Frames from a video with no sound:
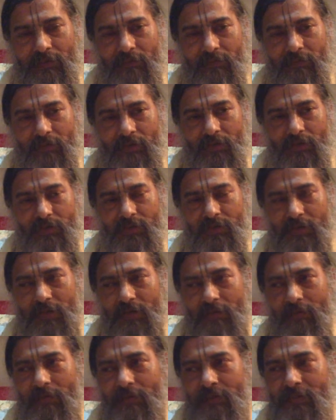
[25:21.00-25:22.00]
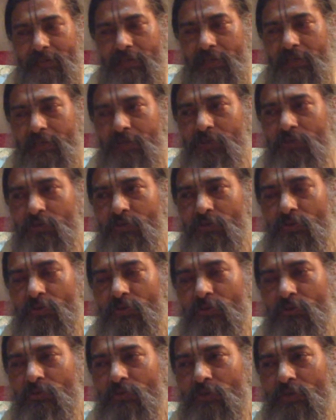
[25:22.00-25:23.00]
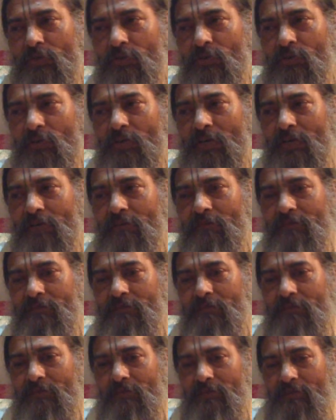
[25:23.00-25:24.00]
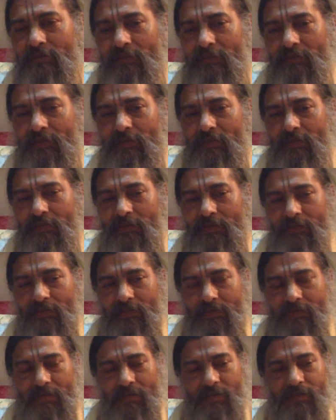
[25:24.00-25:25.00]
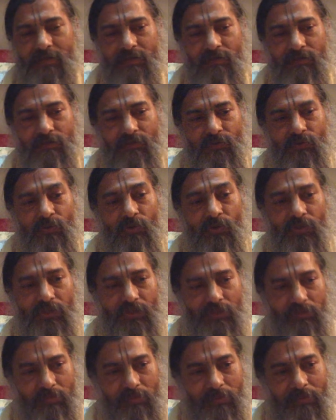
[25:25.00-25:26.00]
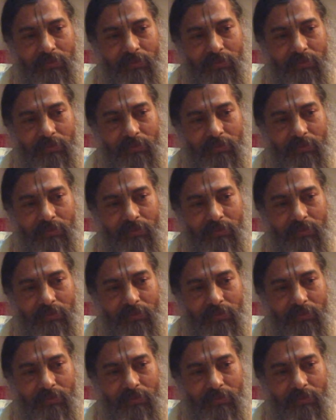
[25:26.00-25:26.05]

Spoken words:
Because karma sticks to you when you have the sense of doership